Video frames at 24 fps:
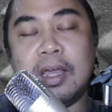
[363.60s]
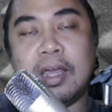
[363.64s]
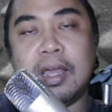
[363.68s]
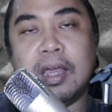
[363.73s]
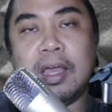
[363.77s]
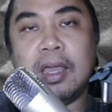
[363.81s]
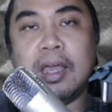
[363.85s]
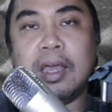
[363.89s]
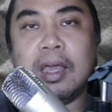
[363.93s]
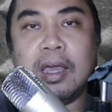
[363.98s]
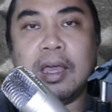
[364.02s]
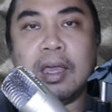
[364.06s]

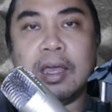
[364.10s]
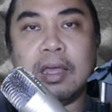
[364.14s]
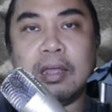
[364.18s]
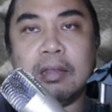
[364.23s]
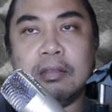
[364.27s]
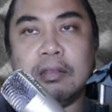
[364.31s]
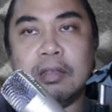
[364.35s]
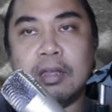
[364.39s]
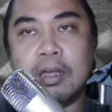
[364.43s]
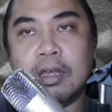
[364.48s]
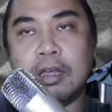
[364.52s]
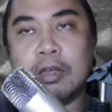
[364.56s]

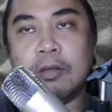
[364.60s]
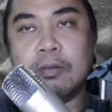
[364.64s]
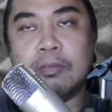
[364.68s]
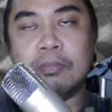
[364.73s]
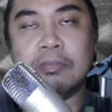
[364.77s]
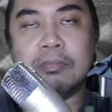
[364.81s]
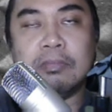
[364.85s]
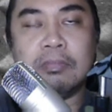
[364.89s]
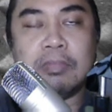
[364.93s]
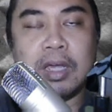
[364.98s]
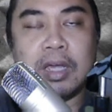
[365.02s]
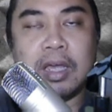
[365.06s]
and
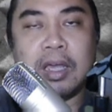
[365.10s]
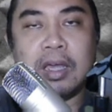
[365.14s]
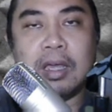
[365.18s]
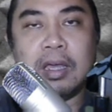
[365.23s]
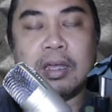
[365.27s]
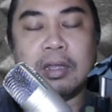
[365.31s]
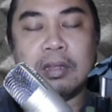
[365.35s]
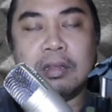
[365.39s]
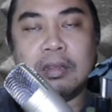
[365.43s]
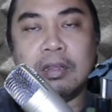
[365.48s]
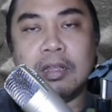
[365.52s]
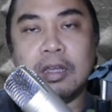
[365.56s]
um,
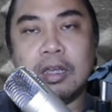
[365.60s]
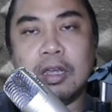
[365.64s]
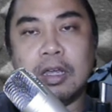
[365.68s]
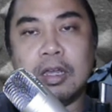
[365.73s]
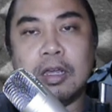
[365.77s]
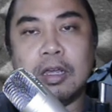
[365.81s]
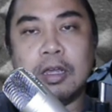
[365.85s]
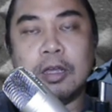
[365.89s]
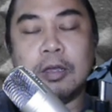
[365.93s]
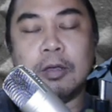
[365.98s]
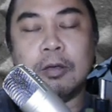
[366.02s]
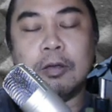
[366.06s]
and
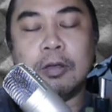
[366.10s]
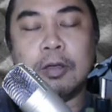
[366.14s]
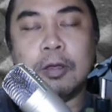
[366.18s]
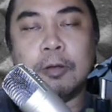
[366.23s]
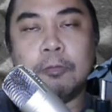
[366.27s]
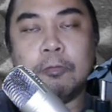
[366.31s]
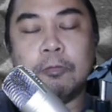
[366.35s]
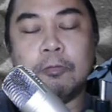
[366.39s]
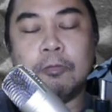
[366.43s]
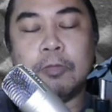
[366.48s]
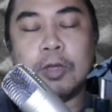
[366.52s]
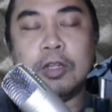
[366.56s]
uh,
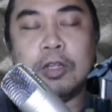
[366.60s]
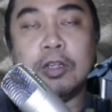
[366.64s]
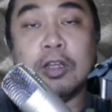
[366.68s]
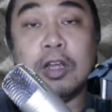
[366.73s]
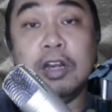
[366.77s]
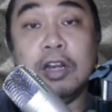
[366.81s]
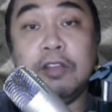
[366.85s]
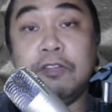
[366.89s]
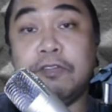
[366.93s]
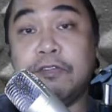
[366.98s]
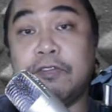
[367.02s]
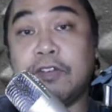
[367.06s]

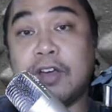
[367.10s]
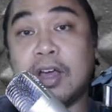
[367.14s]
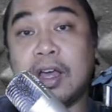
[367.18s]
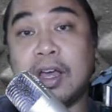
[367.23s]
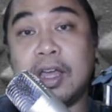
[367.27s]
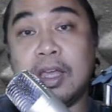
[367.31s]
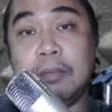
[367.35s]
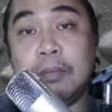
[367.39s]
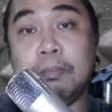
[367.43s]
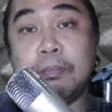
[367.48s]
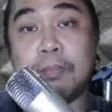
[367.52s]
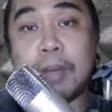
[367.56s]

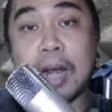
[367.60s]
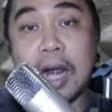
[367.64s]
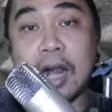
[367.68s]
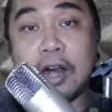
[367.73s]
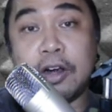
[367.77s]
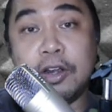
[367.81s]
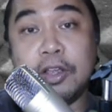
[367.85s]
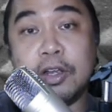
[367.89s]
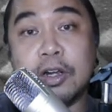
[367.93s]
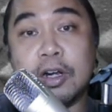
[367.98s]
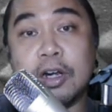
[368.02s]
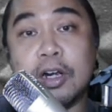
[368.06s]
nullify
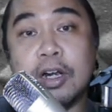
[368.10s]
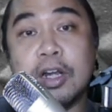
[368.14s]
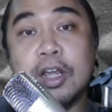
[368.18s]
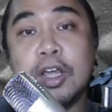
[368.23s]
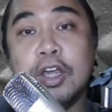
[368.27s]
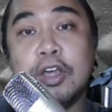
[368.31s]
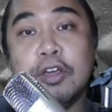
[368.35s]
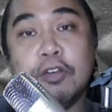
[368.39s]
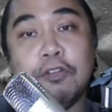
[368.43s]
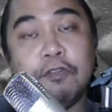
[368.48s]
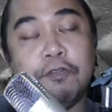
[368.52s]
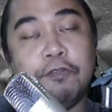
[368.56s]
barrier
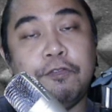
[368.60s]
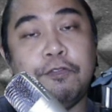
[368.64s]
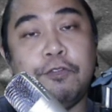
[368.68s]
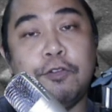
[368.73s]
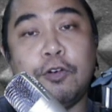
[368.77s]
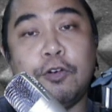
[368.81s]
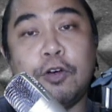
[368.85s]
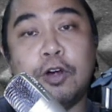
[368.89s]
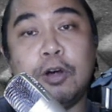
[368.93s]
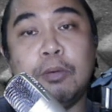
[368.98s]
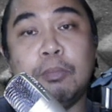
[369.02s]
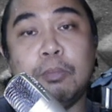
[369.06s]

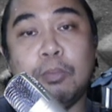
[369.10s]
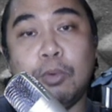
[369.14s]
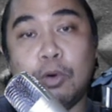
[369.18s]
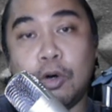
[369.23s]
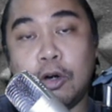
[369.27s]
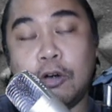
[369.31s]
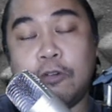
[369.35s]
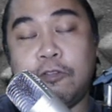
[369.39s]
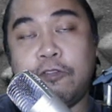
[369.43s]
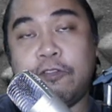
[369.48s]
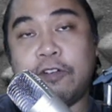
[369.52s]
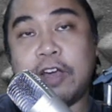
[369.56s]
for
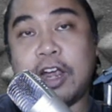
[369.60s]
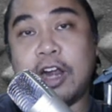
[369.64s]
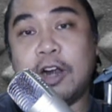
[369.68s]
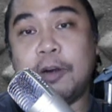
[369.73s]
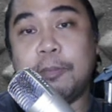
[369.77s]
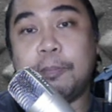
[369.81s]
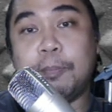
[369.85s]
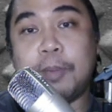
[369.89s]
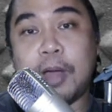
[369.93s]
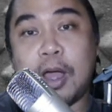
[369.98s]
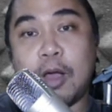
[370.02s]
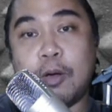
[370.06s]
more
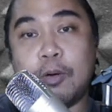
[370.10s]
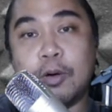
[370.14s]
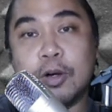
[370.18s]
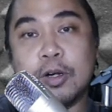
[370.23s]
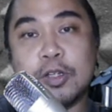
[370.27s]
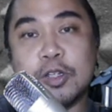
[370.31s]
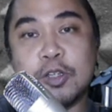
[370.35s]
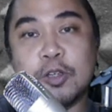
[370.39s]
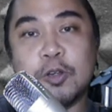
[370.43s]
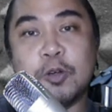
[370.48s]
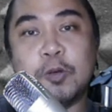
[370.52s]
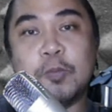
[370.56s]
firepower.
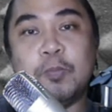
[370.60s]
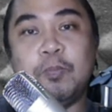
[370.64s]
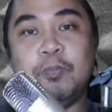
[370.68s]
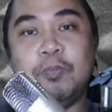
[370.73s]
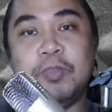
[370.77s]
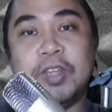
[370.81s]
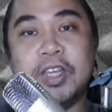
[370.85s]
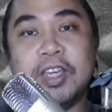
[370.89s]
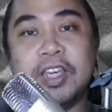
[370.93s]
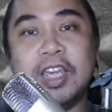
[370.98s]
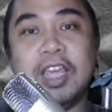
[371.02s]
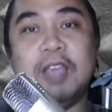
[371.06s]
So
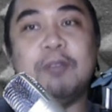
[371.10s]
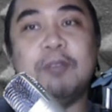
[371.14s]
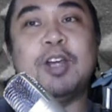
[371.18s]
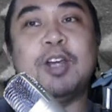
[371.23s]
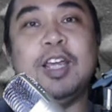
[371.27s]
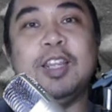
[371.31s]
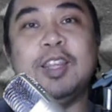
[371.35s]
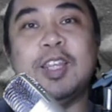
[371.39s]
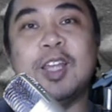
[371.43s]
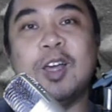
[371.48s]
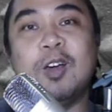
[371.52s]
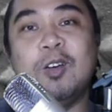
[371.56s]
the game
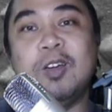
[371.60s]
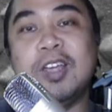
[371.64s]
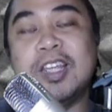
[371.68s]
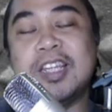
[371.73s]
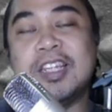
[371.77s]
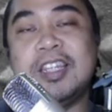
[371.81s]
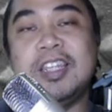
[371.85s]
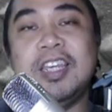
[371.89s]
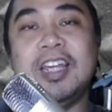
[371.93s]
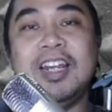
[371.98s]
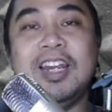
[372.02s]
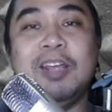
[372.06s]
right now is
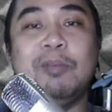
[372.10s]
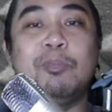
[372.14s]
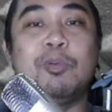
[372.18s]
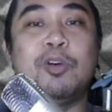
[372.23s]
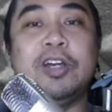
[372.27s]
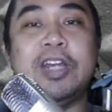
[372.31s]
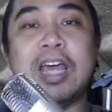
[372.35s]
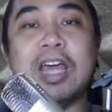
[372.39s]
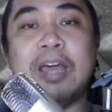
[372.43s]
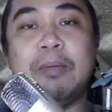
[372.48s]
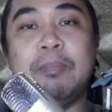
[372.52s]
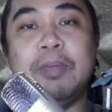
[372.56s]
dealing more
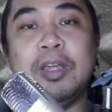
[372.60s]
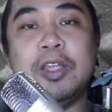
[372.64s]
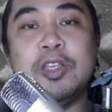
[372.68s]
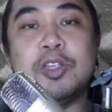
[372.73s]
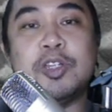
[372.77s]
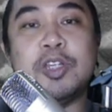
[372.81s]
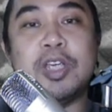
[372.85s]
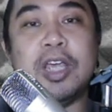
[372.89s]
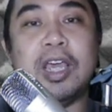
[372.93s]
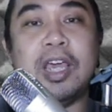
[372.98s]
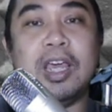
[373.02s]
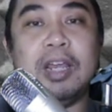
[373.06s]

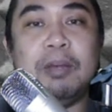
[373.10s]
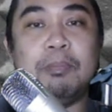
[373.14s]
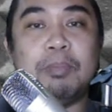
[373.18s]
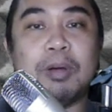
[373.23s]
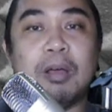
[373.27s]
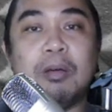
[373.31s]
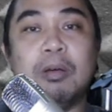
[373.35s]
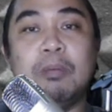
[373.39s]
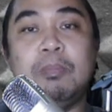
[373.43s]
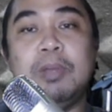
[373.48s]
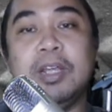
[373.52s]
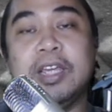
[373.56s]
damage and
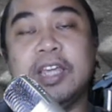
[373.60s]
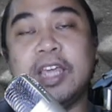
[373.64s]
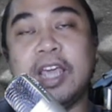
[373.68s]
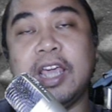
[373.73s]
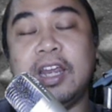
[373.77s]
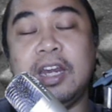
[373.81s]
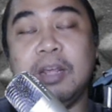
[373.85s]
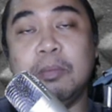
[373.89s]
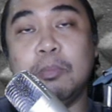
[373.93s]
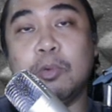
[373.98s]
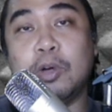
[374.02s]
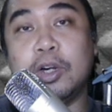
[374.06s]
probably
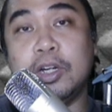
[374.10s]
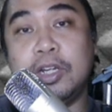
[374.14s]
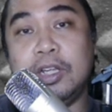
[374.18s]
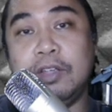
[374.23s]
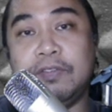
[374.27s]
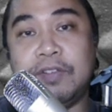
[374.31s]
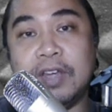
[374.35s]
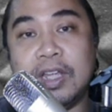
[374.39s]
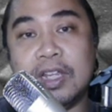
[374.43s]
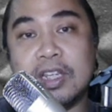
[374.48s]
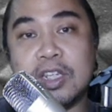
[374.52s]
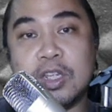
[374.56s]
gaining more
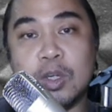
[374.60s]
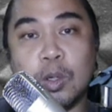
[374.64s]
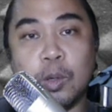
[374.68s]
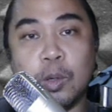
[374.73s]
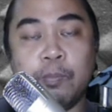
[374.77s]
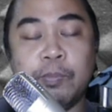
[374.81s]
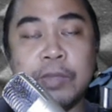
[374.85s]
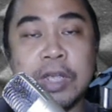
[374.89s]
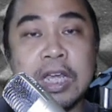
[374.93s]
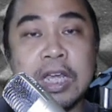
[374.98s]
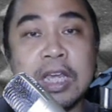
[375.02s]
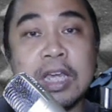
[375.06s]
defense. So
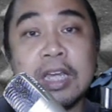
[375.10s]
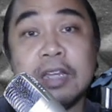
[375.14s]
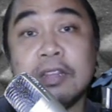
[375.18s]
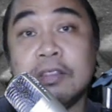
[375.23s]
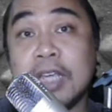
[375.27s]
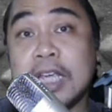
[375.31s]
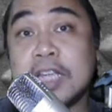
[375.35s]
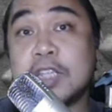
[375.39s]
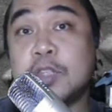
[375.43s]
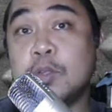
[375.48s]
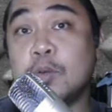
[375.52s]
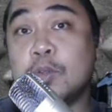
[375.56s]

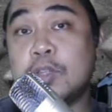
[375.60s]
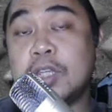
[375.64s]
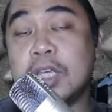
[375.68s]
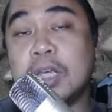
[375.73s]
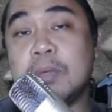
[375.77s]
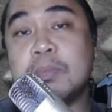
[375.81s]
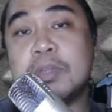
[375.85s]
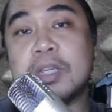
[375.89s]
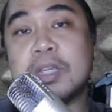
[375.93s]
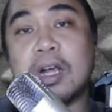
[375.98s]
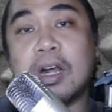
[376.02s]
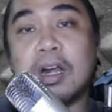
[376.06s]
these two
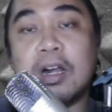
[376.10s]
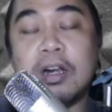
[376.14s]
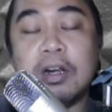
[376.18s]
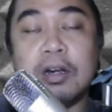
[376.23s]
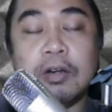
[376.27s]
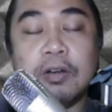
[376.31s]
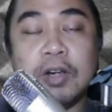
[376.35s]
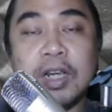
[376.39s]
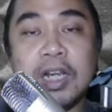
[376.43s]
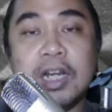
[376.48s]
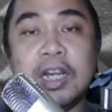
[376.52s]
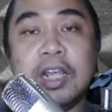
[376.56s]
teams are
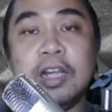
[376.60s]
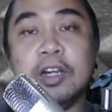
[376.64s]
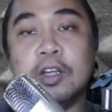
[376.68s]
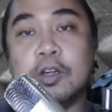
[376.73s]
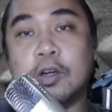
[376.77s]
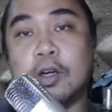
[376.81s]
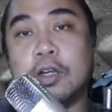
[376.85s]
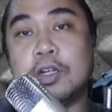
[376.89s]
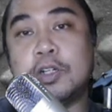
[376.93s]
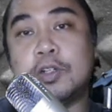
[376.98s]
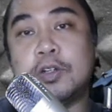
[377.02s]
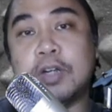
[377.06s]
really in
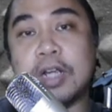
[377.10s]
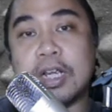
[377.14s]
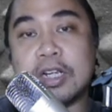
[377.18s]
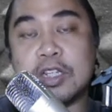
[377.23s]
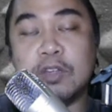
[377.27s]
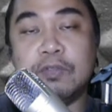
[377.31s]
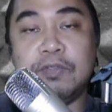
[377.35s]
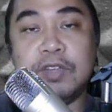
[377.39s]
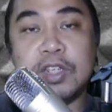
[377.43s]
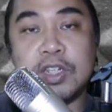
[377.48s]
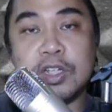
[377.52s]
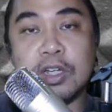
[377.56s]
contrast
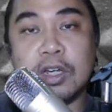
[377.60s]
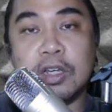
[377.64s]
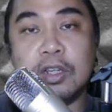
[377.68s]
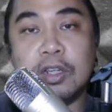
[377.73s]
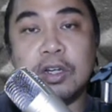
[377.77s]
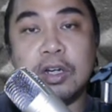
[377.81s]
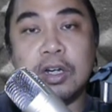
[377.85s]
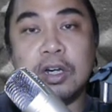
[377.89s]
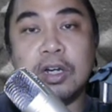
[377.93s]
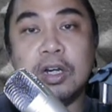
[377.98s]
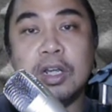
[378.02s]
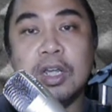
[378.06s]
of each
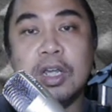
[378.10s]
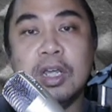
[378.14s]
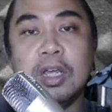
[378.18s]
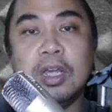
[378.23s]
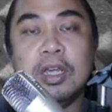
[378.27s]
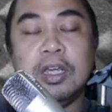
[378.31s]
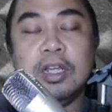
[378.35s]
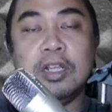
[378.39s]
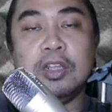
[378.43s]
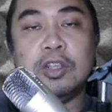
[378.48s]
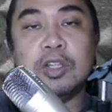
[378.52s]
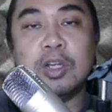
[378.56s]
other
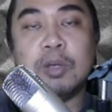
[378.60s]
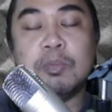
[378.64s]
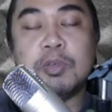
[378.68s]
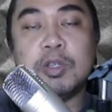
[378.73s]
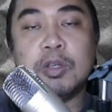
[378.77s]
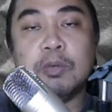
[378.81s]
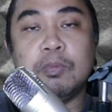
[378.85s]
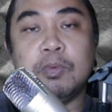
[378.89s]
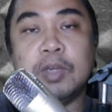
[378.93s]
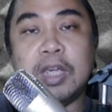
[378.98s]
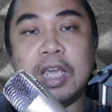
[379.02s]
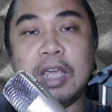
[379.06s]
in terms
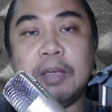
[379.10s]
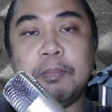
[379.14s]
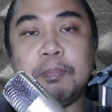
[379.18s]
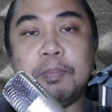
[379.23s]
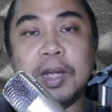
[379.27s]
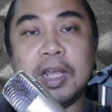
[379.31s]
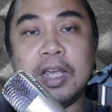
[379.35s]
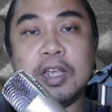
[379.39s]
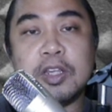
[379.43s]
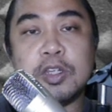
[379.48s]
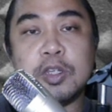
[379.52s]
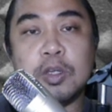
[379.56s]
of
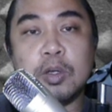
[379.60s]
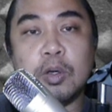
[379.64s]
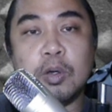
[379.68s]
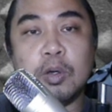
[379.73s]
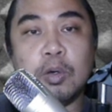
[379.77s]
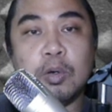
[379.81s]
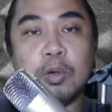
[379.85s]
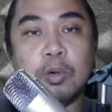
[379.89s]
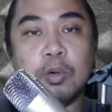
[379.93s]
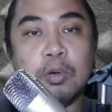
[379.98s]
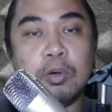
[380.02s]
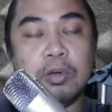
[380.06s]
gameplay.
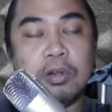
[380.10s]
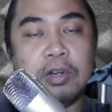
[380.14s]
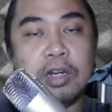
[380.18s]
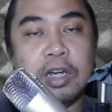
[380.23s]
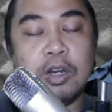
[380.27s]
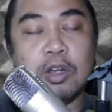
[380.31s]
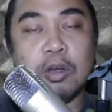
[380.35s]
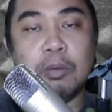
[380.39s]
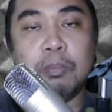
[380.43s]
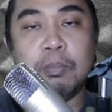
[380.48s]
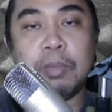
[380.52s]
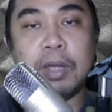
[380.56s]
So
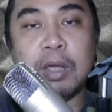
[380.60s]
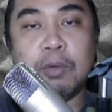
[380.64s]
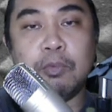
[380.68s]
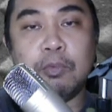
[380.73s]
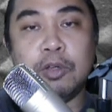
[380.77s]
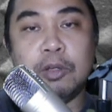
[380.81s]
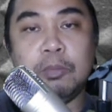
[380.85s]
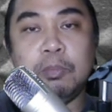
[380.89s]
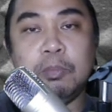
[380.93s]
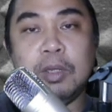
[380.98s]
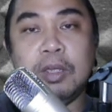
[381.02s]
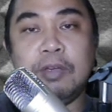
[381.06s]
Linombe
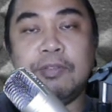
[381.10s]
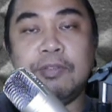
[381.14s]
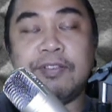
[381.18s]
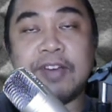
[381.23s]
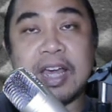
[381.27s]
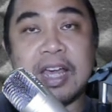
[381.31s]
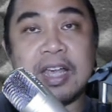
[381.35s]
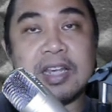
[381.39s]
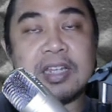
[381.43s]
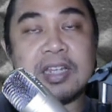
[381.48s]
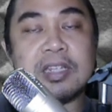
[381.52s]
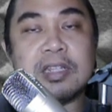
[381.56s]
would be
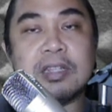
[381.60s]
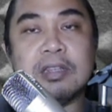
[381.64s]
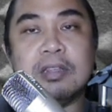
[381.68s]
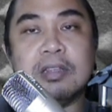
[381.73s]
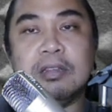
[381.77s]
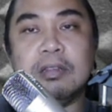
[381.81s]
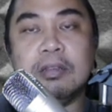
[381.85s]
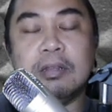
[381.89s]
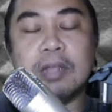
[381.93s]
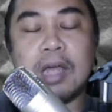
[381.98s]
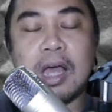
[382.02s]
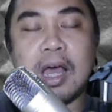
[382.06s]
fast,
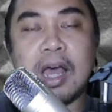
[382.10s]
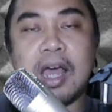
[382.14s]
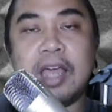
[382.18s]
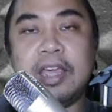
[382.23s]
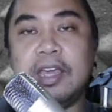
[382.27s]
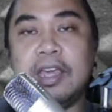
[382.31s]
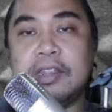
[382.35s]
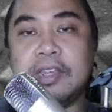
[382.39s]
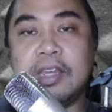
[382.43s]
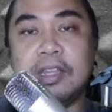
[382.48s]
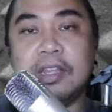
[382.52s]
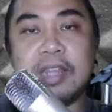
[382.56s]
high
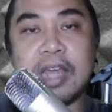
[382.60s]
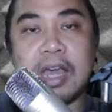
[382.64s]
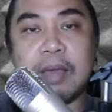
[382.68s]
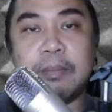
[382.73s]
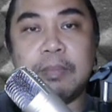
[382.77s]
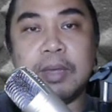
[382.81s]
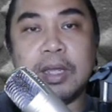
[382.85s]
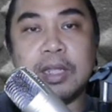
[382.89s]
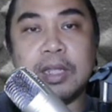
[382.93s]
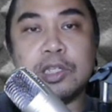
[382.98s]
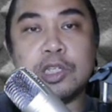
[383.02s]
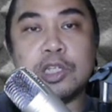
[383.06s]
hitting
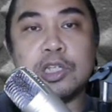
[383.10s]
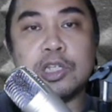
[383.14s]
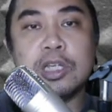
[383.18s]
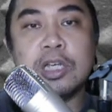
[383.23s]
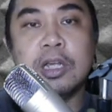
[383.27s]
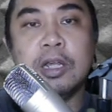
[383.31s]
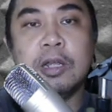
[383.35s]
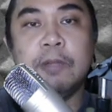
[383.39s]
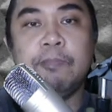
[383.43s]
damage.